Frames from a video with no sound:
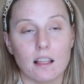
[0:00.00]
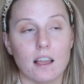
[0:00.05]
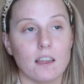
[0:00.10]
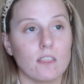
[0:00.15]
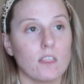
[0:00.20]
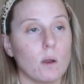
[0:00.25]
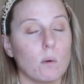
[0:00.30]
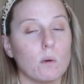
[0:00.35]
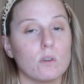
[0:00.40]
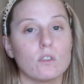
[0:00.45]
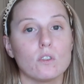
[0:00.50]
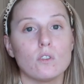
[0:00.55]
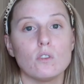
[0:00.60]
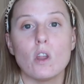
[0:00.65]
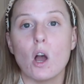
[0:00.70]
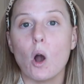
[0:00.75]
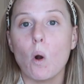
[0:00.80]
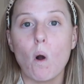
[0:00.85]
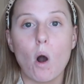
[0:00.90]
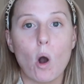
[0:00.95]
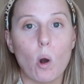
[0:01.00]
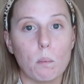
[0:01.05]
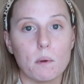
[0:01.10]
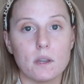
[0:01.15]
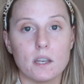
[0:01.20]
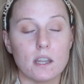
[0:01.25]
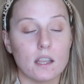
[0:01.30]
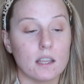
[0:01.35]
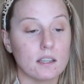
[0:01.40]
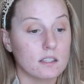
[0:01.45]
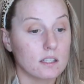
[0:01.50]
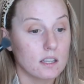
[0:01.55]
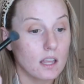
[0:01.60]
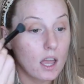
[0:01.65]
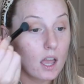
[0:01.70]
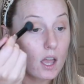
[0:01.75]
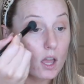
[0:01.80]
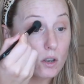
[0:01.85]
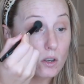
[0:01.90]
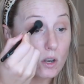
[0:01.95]
Like there was no openness,
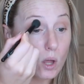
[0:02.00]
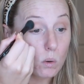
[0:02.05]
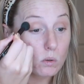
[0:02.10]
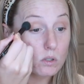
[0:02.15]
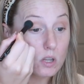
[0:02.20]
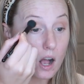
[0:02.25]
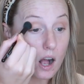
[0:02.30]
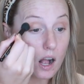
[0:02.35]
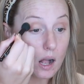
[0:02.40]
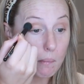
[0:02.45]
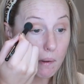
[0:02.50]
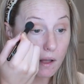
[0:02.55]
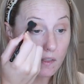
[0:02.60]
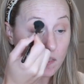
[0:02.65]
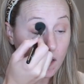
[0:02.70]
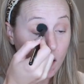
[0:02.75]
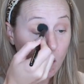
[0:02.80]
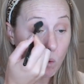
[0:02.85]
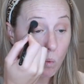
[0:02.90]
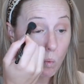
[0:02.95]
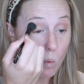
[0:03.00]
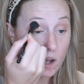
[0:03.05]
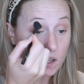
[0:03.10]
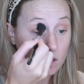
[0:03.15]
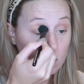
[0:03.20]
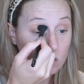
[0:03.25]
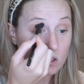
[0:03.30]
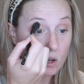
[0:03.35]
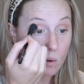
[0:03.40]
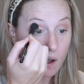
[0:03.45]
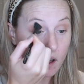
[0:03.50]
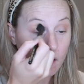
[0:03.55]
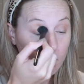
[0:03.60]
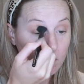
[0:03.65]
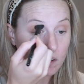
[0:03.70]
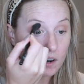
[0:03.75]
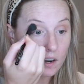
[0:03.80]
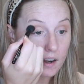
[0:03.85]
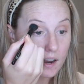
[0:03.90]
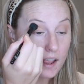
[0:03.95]
no talk about that
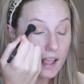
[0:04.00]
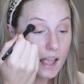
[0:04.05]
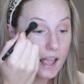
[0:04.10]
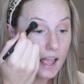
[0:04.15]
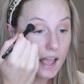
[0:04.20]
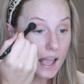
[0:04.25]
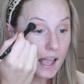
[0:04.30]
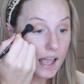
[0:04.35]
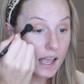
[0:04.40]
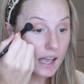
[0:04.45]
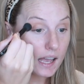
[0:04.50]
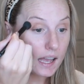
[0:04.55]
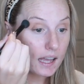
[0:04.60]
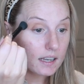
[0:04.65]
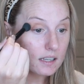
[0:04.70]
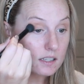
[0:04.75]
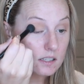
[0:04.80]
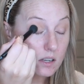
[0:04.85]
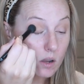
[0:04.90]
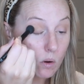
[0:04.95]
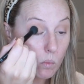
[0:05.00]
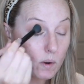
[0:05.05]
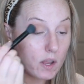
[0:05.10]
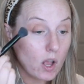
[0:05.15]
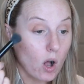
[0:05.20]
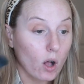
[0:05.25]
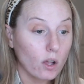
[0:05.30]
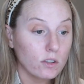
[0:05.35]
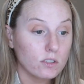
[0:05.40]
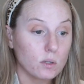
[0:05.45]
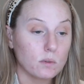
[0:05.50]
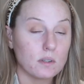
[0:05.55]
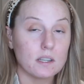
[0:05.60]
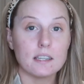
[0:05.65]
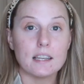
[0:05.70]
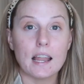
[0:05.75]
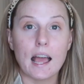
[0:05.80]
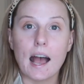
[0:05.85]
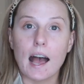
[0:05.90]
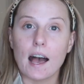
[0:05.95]
whatsoever. And we also
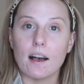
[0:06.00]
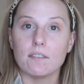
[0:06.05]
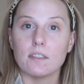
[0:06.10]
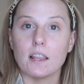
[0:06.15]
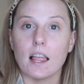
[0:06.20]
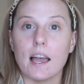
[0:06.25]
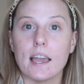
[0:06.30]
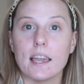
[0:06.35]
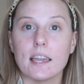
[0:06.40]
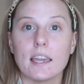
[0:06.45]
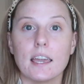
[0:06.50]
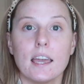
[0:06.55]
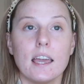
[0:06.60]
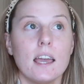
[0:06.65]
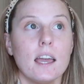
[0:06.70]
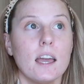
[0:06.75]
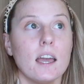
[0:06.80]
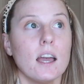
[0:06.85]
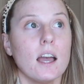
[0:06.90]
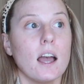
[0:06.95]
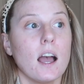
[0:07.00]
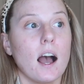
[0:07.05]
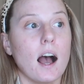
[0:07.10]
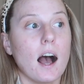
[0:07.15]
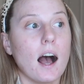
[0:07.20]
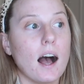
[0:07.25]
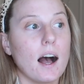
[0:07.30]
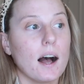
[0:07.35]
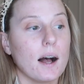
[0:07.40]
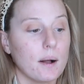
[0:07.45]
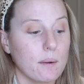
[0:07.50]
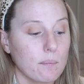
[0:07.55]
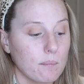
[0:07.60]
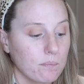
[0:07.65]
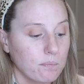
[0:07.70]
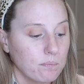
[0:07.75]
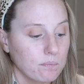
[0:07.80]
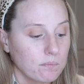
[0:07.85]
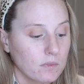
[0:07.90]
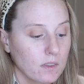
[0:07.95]
didn't have like
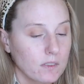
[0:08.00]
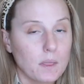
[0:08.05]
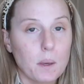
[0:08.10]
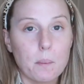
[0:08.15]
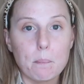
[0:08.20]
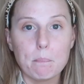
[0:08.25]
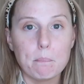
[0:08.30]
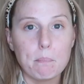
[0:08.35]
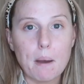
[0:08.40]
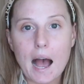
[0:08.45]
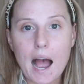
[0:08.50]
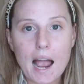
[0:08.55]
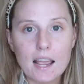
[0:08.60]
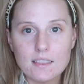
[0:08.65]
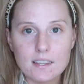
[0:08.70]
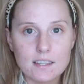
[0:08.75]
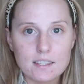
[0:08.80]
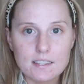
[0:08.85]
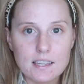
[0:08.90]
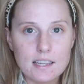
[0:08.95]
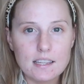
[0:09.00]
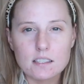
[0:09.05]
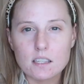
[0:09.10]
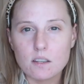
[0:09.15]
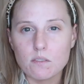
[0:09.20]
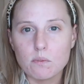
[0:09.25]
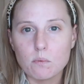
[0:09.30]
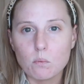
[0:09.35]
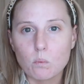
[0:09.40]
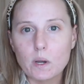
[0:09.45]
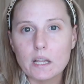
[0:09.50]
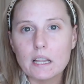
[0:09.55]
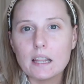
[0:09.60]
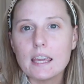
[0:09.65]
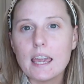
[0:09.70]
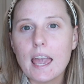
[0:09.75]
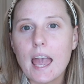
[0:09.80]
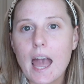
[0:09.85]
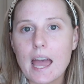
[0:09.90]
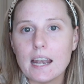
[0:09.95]
the behind the scenes of
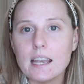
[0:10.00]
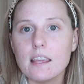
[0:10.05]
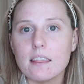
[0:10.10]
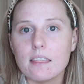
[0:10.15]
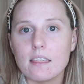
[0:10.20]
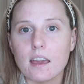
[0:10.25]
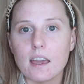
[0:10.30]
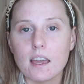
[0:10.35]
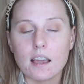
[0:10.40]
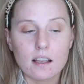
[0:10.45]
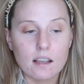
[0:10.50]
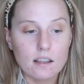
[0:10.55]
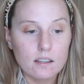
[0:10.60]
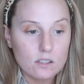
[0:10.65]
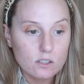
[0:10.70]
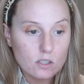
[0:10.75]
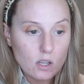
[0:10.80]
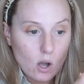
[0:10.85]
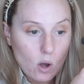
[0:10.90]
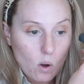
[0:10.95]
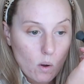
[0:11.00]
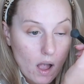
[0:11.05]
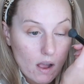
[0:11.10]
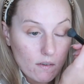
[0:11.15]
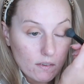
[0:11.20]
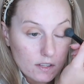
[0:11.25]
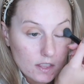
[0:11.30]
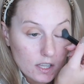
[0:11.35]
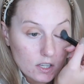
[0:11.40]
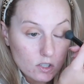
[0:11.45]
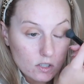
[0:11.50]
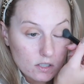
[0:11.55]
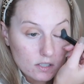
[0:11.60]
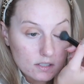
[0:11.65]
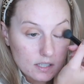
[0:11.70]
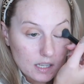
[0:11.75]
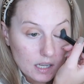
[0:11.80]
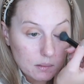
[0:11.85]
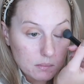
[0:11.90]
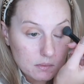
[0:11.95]
really anything. So everything
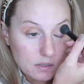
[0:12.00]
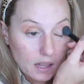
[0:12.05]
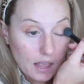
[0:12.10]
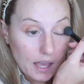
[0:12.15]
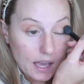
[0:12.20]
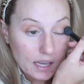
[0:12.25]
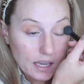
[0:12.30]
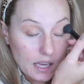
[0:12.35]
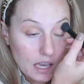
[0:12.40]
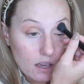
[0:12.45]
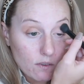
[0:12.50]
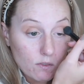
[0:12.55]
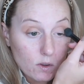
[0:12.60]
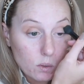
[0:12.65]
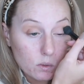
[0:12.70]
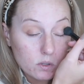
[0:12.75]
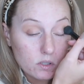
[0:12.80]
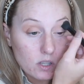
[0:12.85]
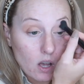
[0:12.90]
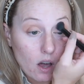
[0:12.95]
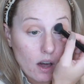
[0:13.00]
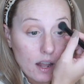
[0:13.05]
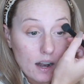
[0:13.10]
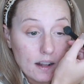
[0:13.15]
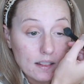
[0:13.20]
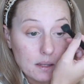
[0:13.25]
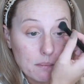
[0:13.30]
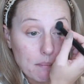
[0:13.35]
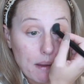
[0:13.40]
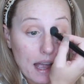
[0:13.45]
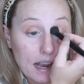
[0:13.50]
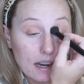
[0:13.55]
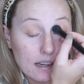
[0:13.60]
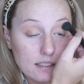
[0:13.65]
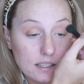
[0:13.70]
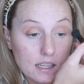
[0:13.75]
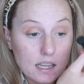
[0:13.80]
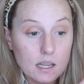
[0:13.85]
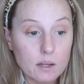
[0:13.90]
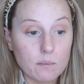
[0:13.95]
just seemed like if you saw it in the
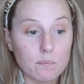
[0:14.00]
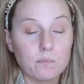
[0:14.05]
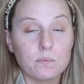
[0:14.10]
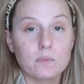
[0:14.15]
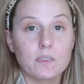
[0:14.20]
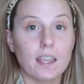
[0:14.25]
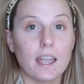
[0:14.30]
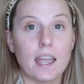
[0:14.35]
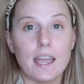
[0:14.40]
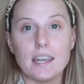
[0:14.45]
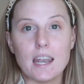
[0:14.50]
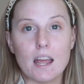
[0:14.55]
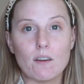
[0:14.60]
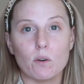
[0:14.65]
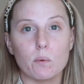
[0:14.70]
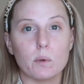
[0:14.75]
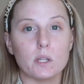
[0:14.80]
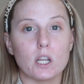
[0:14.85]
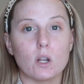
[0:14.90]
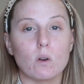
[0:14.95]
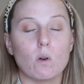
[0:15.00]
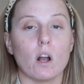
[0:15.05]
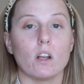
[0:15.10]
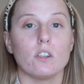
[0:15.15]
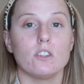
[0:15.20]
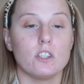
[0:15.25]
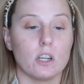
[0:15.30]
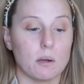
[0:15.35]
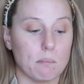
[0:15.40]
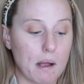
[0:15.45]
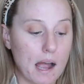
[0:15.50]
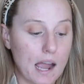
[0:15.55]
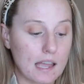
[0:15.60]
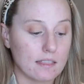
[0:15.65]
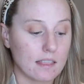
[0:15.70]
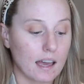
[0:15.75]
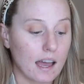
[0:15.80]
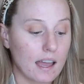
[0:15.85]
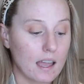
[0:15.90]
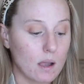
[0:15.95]
magazine, it never really crossed your
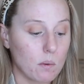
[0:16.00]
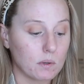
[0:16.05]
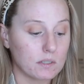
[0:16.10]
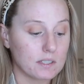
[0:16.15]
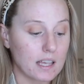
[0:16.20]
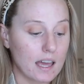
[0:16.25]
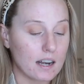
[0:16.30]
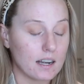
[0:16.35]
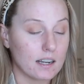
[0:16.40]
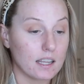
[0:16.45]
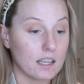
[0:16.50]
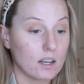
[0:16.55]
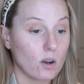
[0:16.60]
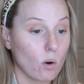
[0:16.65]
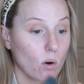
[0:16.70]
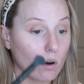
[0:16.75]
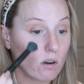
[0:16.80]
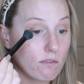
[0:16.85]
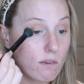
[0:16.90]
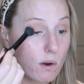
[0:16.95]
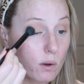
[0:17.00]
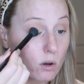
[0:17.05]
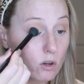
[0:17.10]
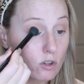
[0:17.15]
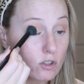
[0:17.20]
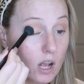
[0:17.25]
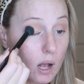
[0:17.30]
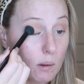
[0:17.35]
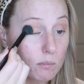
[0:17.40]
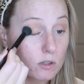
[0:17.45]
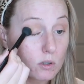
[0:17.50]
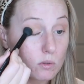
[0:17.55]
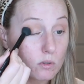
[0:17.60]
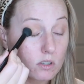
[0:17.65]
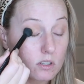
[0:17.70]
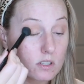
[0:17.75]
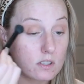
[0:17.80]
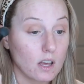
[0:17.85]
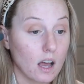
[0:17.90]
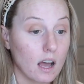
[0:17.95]
mind that it was edited or photoshopped. You
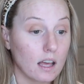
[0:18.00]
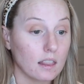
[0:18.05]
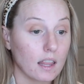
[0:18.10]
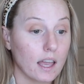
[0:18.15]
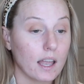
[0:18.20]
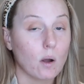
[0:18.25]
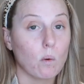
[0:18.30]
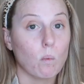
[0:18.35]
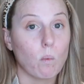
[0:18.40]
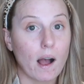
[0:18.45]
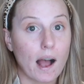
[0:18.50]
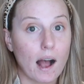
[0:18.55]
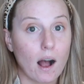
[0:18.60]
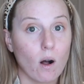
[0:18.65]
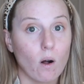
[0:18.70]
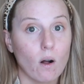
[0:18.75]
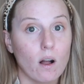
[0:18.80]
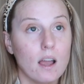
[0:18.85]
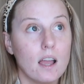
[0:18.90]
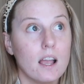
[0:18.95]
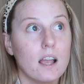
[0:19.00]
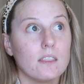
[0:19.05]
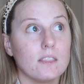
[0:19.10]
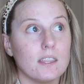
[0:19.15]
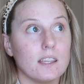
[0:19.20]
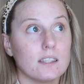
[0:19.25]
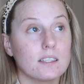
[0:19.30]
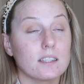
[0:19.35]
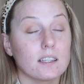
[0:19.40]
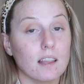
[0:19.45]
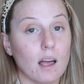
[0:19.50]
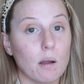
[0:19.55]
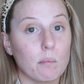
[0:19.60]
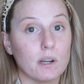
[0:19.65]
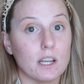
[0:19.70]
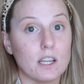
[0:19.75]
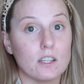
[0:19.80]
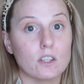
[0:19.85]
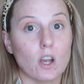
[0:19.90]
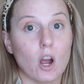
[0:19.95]
just thought like, wow, these
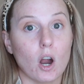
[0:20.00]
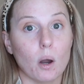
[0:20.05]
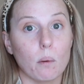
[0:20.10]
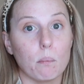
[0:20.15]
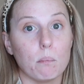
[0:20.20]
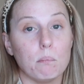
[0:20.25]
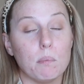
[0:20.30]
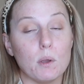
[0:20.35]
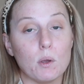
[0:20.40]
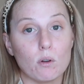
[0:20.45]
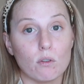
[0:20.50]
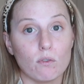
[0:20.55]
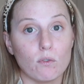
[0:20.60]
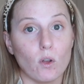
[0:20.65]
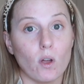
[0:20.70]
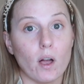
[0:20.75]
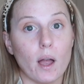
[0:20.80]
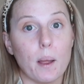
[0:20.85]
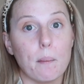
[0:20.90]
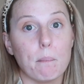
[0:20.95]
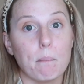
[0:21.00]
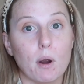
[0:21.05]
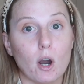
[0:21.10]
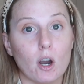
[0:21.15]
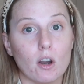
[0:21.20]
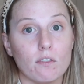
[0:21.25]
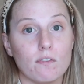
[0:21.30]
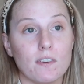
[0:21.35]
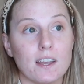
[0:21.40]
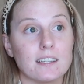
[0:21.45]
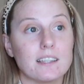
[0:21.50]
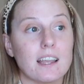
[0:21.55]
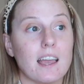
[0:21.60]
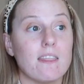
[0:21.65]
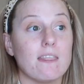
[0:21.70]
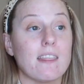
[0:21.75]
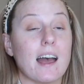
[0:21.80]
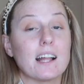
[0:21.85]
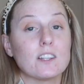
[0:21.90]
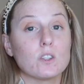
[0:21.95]
celebrities are beautiful and perfect,
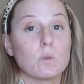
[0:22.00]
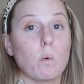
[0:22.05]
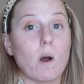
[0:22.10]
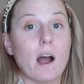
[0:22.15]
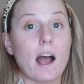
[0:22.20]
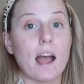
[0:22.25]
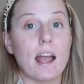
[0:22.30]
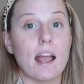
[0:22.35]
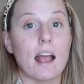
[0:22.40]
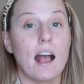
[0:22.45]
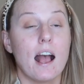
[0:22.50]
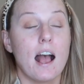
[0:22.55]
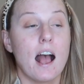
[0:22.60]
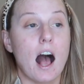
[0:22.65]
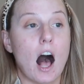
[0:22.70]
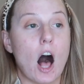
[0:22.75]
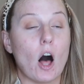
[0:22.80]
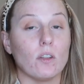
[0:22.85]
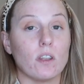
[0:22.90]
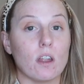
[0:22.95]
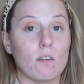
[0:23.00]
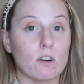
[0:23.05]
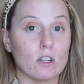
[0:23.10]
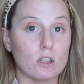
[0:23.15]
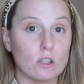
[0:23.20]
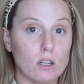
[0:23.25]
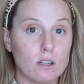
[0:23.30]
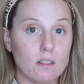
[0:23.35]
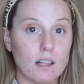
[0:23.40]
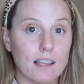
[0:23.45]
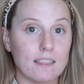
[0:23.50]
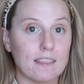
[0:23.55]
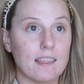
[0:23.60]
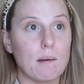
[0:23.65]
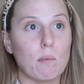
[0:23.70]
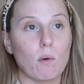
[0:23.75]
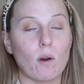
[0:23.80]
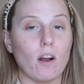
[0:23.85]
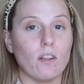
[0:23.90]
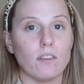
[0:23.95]
and that's why I'll never look like
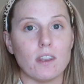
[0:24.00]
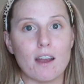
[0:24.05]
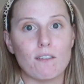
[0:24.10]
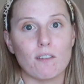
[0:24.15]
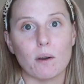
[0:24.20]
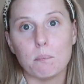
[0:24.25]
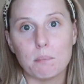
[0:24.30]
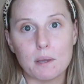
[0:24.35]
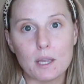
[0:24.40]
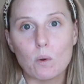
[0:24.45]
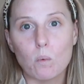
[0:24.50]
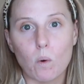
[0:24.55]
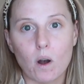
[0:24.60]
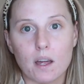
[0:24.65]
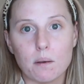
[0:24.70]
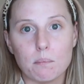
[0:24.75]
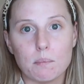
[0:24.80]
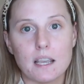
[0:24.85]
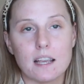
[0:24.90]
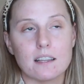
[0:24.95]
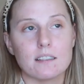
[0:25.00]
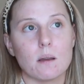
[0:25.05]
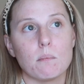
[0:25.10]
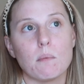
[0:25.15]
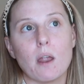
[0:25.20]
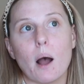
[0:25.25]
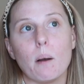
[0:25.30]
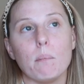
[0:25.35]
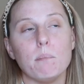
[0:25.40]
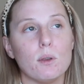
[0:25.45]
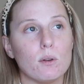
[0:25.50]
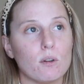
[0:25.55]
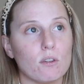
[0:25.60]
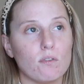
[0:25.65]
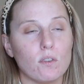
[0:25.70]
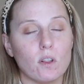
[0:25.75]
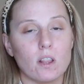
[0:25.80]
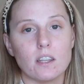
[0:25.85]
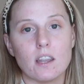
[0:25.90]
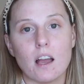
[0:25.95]
them or I'll never be one, because I'm not
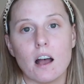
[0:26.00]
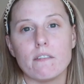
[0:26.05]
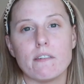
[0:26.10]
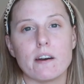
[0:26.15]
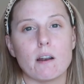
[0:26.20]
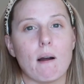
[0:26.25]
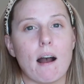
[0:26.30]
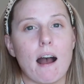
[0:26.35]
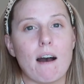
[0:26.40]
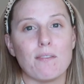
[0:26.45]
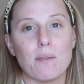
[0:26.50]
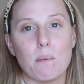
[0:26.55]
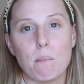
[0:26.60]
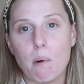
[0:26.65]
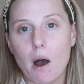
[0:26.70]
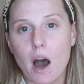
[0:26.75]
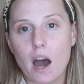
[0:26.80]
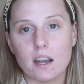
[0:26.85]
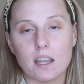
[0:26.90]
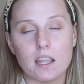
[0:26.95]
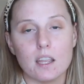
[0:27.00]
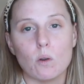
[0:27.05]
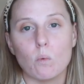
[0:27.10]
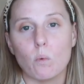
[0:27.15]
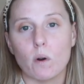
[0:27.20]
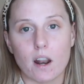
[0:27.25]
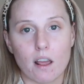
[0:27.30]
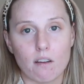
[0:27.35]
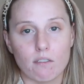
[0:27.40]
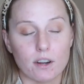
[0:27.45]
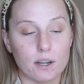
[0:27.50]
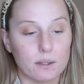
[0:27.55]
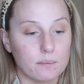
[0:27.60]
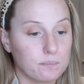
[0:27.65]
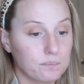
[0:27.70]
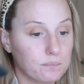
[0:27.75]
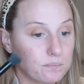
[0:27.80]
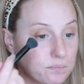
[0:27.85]
beautiful enough, I don't have the body, whatever.